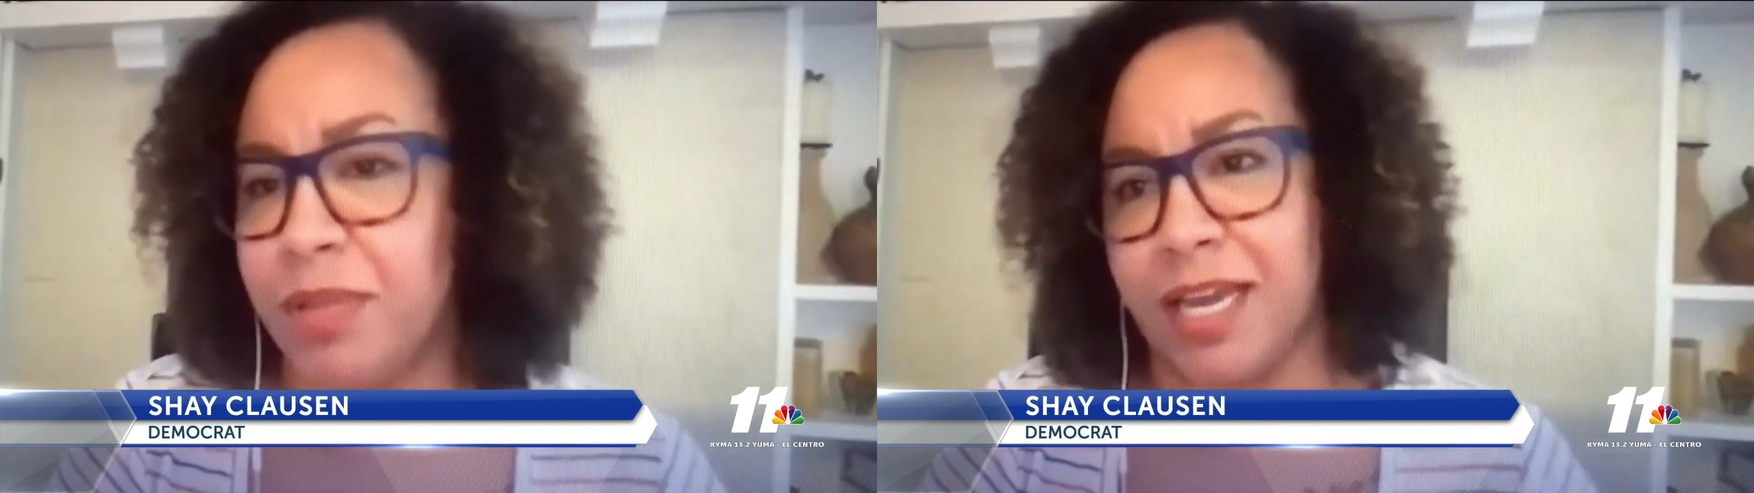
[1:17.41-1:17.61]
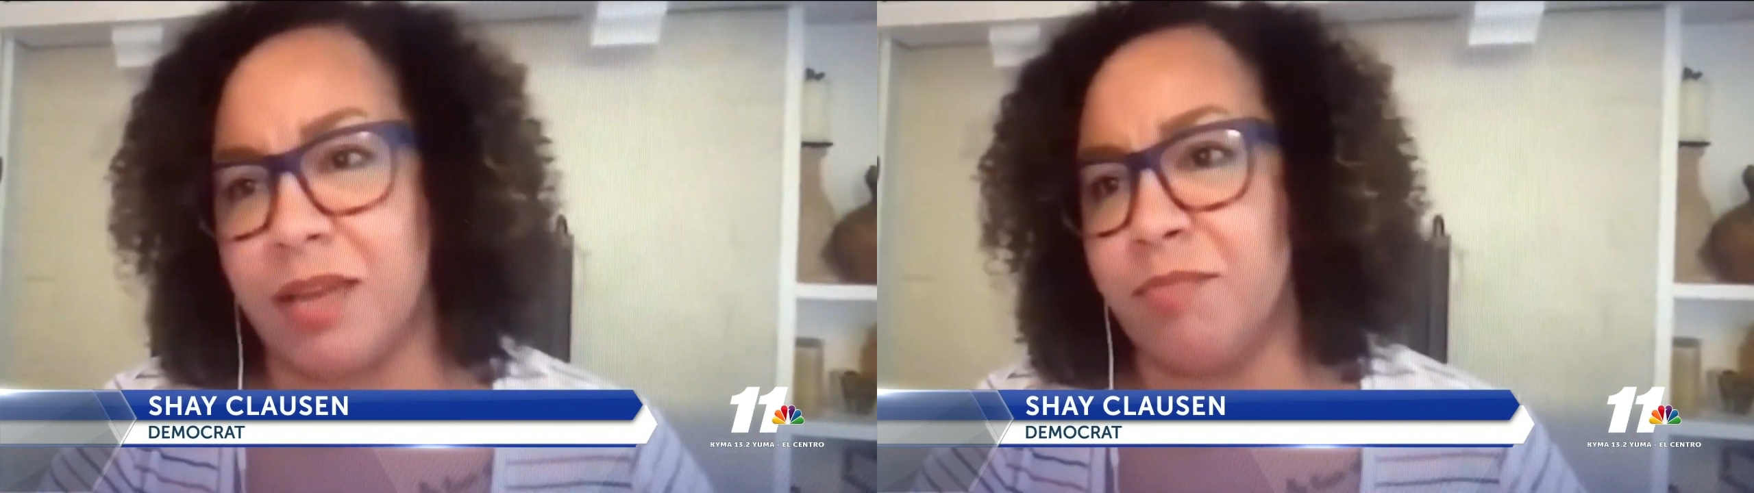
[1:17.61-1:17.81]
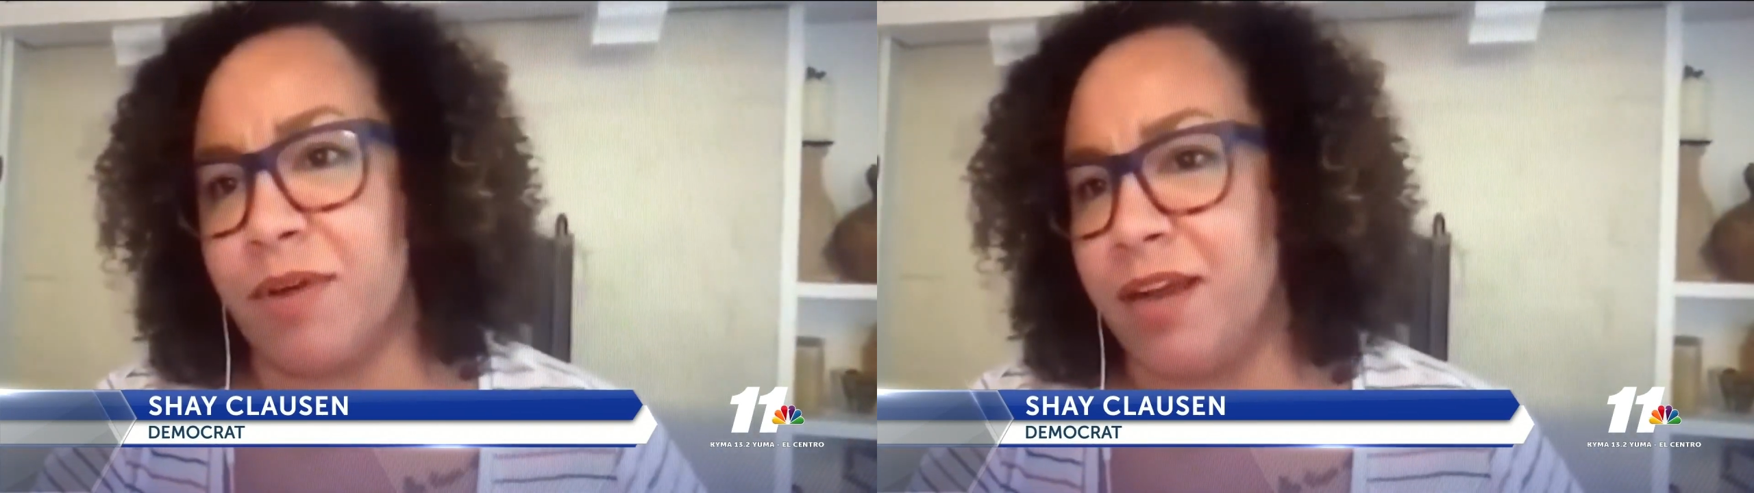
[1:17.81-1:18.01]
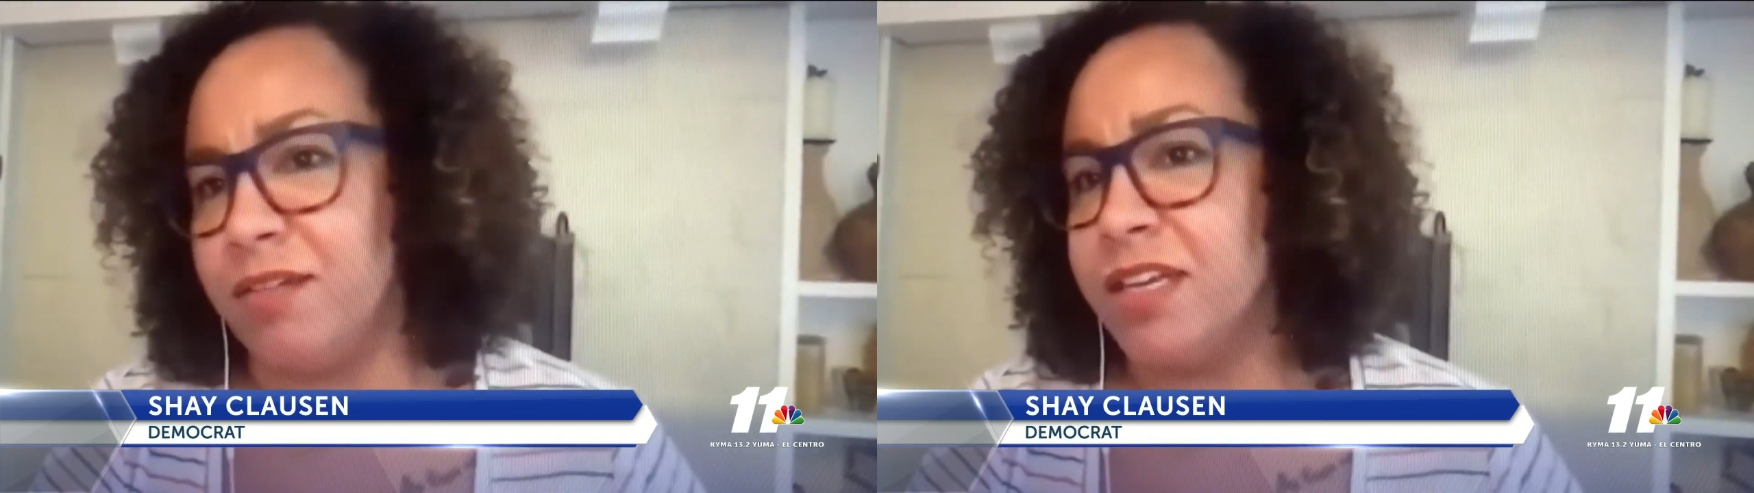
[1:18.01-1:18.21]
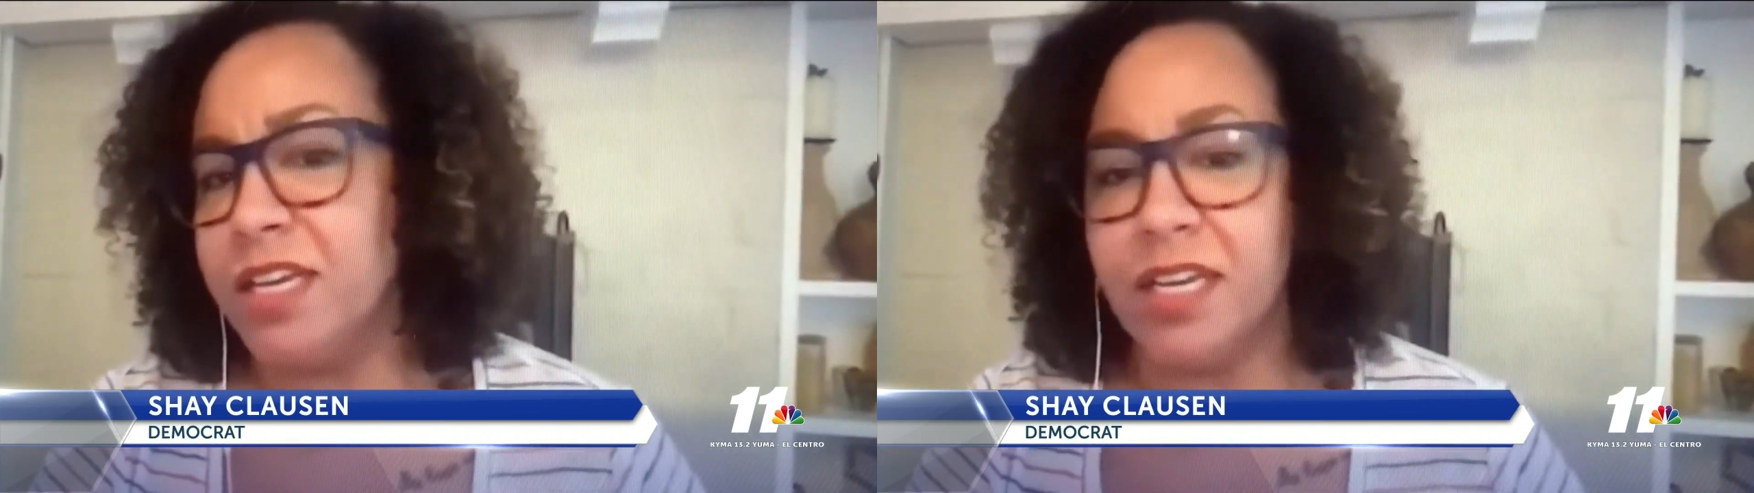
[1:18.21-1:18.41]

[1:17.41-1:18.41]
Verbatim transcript: black and brown,